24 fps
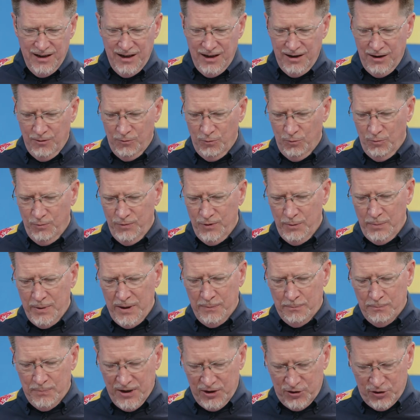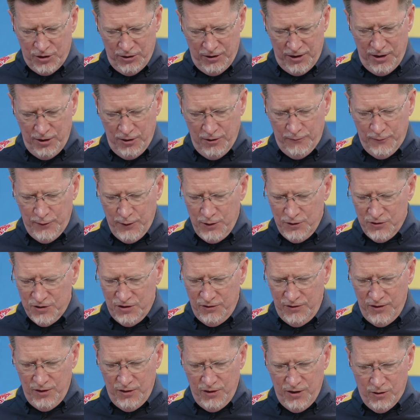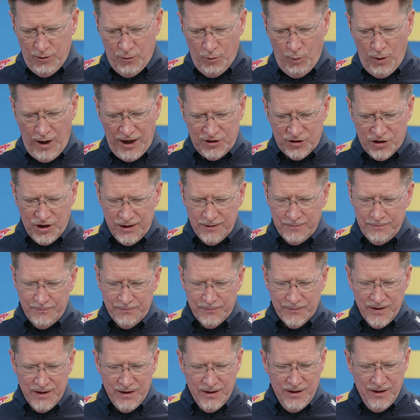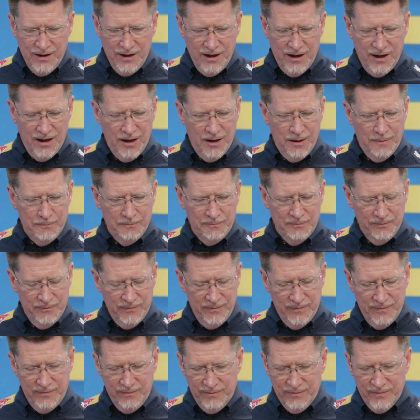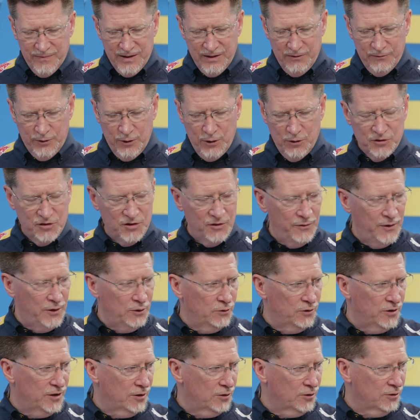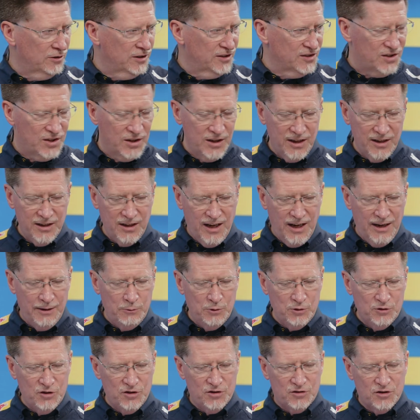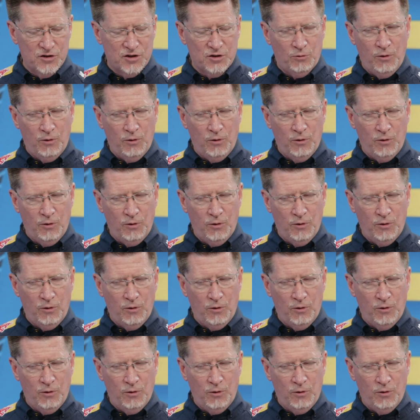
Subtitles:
There'll be a picture here for those of you that are watching. For those of you that are listening, I will just